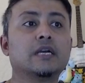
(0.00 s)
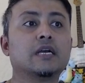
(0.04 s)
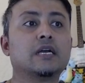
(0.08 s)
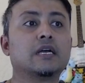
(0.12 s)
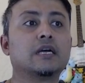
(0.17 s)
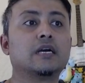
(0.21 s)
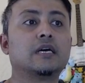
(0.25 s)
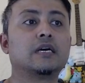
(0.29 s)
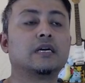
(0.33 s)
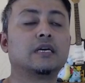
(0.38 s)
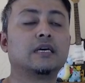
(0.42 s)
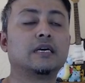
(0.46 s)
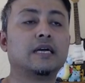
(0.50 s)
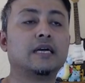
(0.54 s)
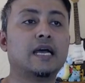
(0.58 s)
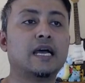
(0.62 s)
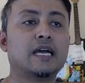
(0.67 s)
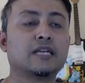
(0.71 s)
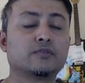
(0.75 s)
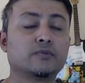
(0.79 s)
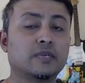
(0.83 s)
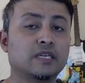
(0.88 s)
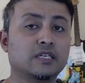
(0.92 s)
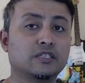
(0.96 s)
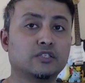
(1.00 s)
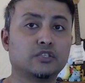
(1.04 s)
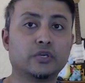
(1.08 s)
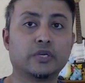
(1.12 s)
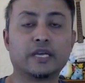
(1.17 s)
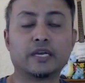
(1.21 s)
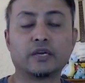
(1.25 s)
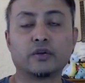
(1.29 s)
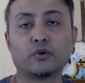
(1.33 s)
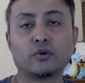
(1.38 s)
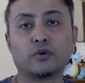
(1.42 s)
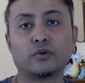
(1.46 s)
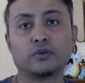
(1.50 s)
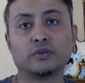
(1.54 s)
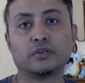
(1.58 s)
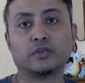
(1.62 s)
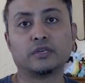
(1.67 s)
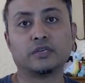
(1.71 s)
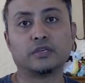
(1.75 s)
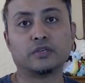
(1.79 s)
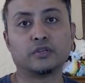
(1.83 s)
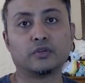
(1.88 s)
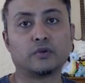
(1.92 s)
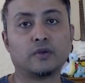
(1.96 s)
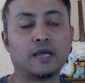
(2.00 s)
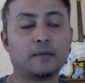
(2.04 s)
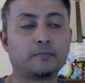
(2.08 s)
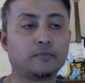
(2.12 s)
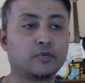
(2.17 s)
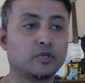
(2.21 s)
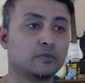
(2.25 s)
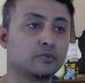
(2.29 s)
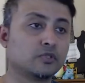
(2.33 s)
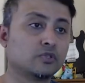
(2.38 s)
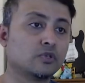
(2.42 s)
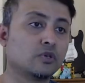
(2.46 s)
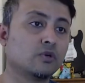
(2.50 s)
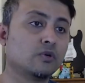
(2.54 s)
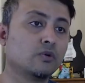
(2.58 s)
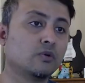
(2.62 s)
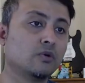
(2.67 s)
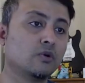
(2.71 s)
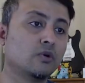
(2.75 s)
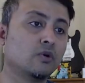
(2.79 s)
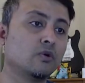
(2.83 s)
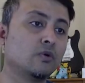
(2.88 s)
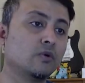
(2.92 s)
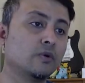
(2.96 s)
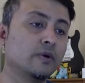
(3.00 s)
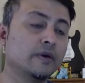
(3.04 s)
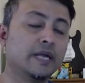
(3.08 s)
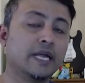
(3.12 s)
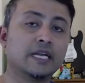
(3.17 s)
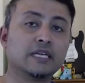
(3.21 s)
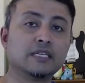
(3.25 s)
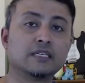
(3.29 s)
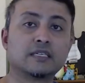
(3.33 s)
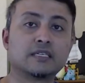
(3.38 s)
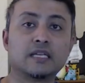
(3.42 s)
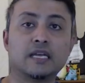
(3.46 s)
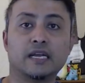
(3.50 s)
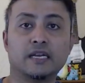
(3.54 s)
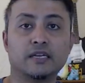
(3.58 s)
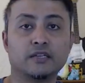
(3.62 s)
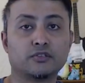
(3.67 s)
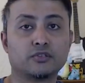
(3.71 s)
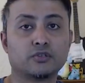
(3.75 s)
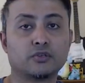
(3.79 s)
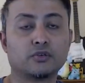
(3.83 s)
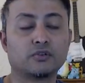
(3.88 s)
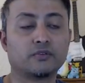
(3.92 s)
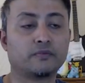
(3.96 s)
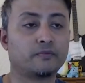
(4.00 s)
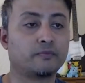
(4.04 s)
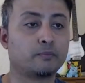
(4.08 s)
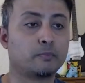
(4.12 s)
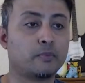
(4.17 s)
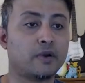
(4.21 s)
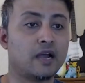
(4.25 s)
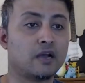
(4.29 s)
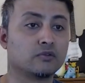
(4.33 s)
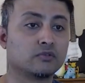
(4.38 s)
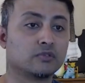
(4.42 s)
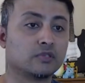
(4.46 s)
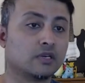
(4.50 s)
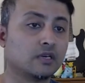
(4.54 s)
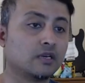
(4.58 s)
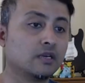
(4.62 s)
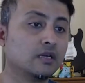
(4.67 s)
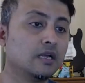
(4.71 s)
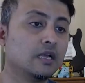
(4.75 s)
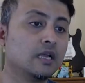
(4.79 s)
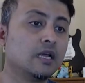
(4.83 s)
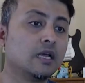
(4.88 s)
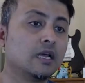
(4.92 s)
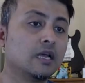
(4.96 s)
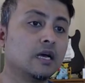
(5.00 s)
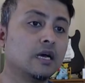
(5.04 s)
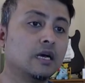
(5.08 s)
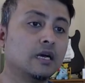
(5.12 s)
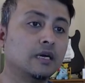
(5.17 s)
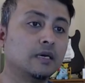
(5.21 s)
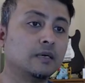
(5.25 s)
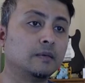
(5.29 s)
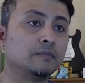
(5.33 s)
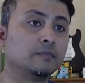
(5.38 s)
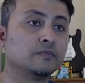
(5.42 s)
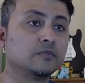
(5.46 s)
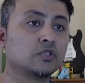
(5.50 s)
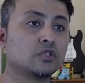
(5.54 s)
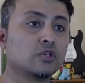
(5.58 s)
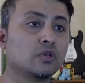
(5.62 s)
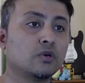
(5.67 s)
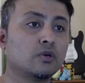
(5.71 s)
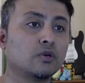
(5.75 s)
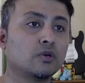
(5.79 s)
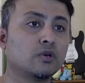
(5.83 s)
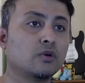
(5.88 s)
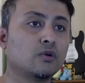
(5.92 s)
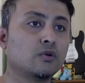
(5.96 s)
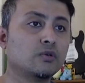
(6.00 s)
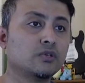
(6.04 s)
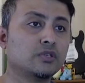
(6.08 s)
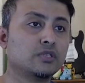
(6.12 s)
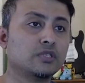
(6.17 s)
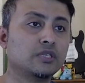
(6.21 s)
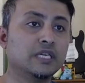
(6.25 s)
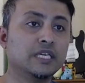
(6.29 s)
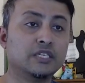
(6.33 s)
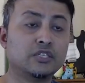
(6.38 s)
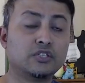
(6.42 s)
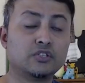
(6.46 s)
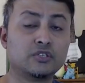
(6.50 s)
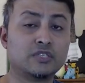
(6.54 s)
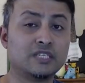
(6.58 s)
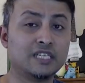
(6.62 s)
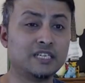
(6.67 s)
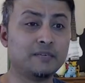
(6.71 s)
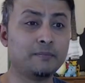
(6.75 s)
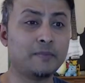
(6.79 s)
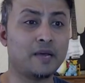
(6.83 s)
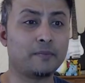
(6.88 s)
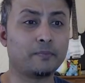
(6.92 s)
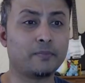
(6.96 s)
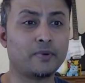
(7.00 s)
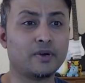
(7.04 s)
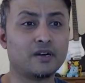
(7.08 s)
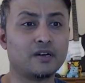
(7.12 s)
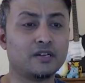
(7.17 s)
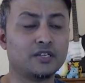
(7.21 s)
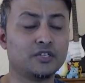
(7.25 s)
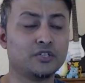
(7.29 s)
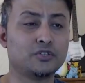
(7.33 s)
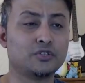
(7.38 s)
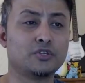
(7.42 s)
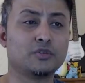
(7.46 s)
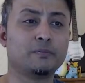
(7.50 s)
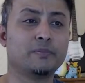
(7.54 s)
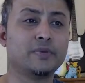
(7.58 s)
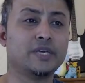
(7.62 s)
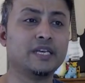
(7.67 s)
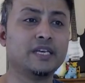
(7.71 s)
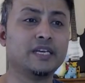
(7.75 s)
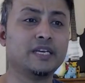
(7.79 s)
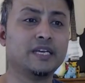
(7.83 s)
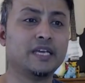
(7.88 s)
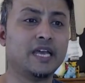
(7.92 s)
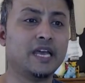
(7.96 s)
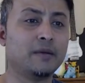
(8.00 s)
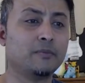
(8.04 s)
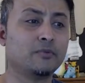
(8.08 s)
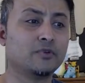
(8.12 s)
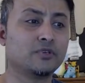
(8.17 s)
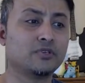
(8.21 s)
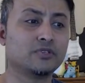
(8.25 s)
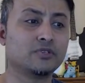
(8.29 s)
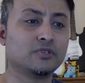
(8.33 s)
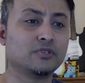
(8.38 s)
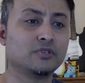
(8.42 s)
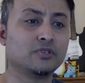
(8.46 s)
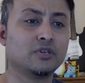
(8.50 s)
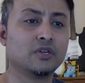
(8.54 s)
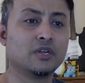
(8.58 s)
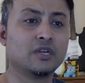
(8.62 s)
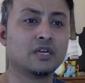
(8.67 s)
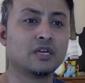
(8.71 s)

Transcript: as well as you can go on your laptop, so, or any sort of browser. So go into City Mapper. You should be able to